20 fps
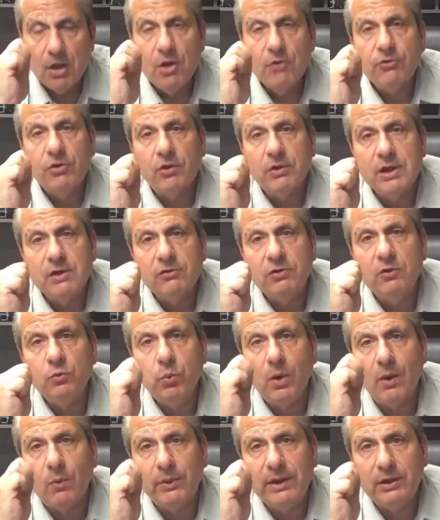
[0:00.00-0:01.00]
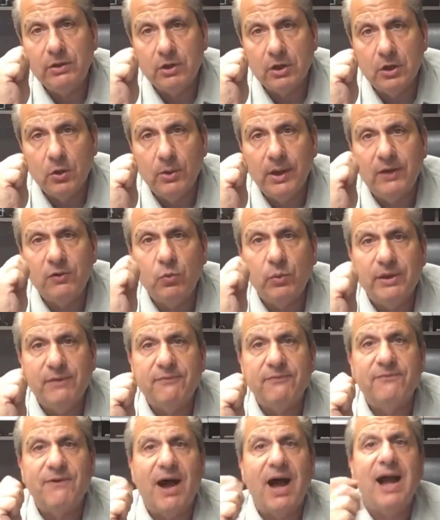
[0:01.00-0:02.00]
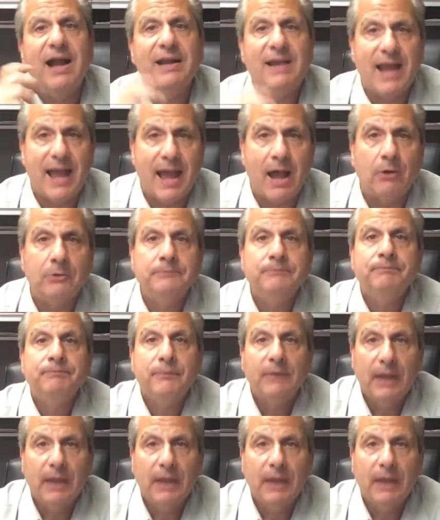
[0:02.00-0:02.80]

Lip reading: So this is what we do, is we find out